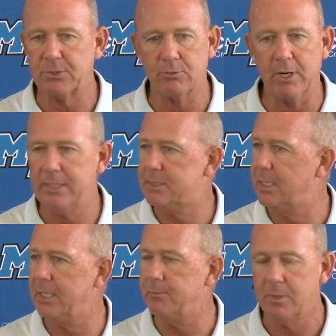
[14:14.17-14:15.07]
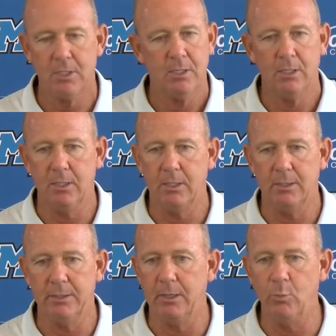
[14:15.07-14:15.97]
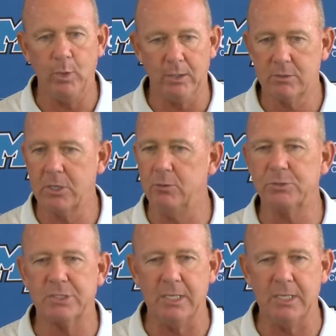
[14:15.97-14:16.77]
a great team, uh, a well coached